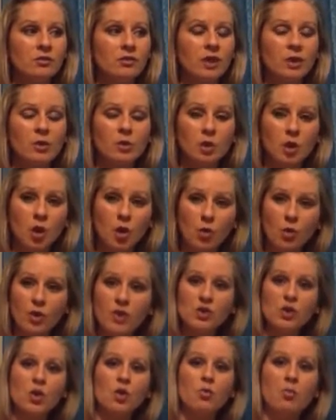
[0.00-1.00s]
they will
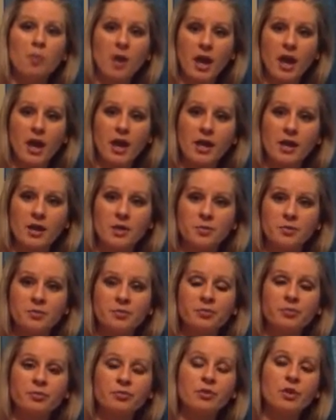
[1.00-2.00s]
always obey
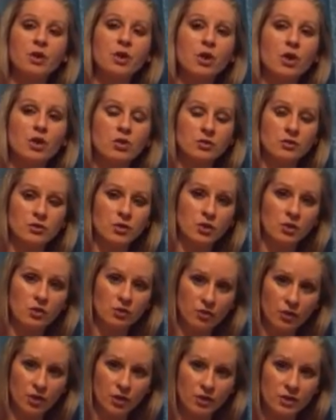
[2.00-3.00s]
the laws of the
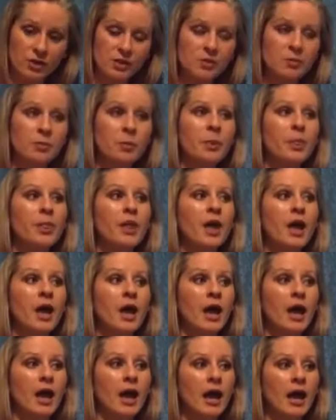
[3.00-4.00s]
universe.
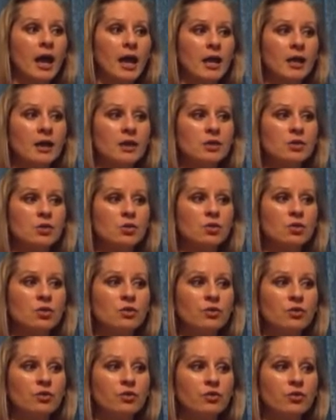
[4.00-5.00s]
And one
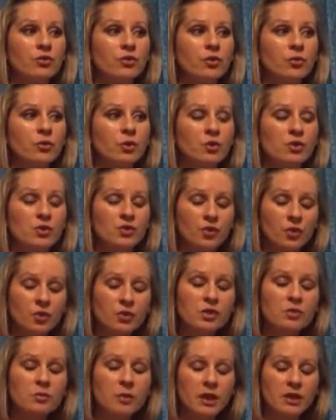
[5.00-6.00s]
of the most
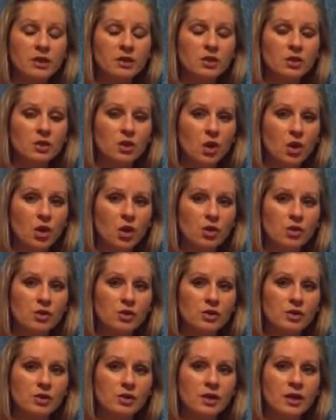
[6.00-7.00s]
fundamental
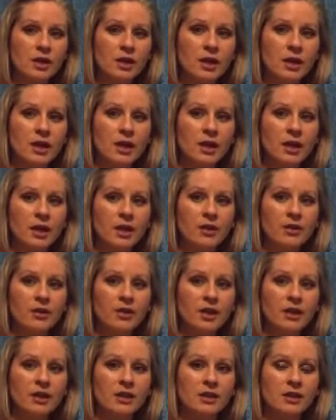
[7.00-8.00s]
laws
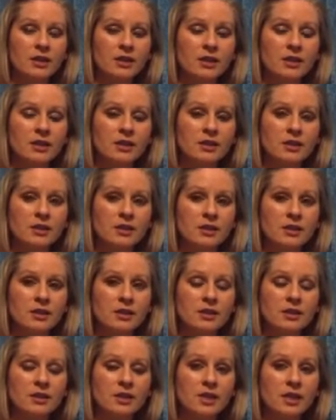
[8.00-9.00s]
that
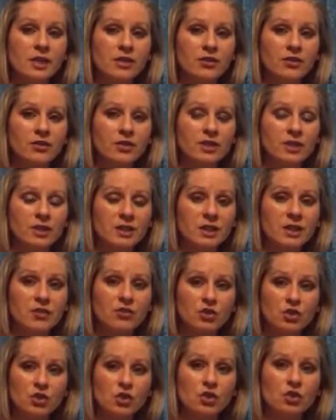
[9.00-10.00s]
is a gift that's
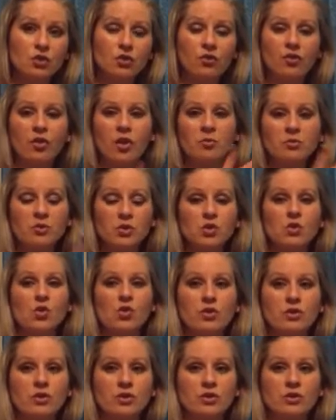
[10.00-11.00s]
given to you from
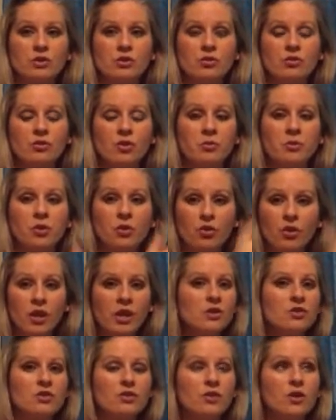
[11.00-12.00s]
source, from the
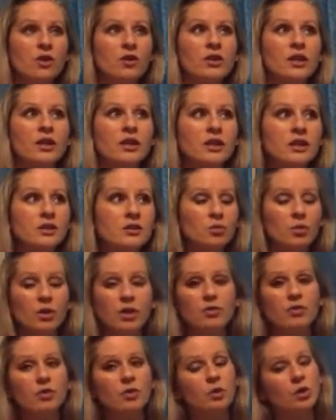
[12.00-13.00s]
creator of all that is,
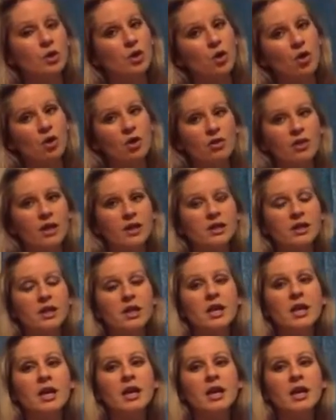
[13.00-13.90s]
whatever you want to call that,